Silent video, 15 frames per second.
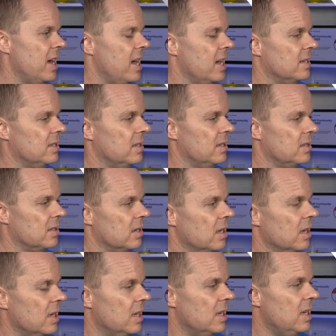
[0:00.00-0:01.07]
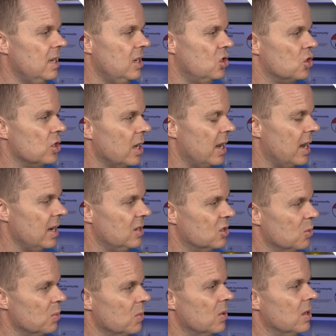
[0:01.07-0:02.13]
accessed each
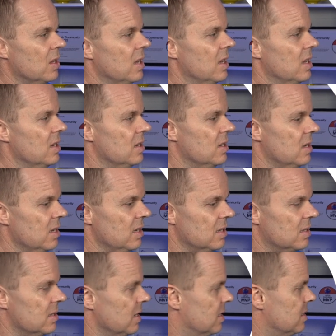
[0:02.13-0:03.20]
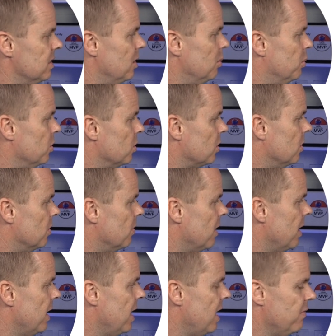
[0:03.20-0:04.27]
item in this Excel book.
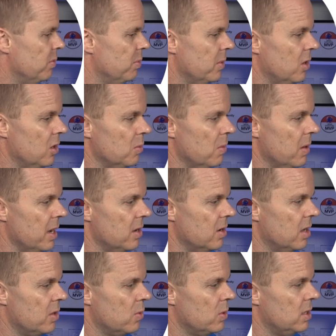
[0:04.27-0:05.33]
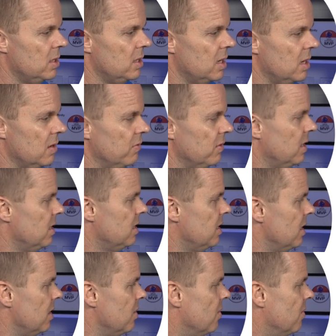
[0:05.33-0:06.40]
I have them on my other one here. I have
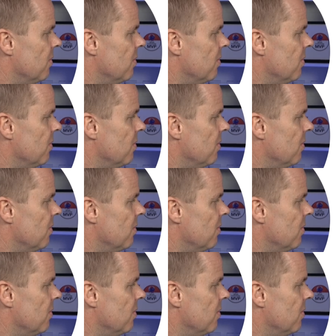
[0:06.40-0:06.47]
India,